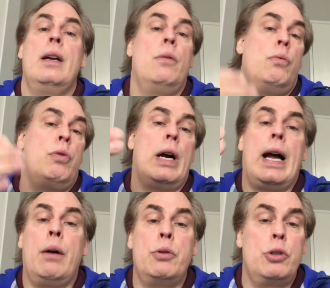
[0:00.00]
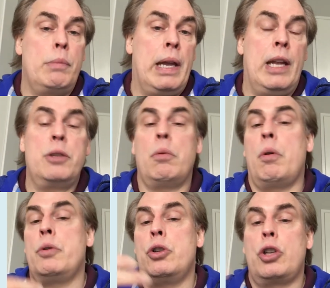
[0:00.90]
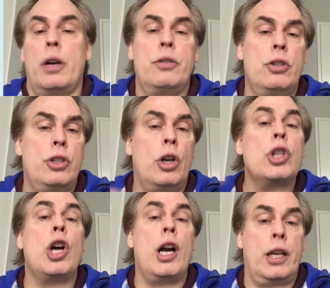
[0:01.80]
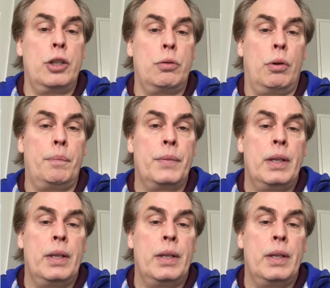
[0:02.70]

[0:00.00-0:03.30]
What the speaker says: How would you manage it? What would you charge? And just start talking to them.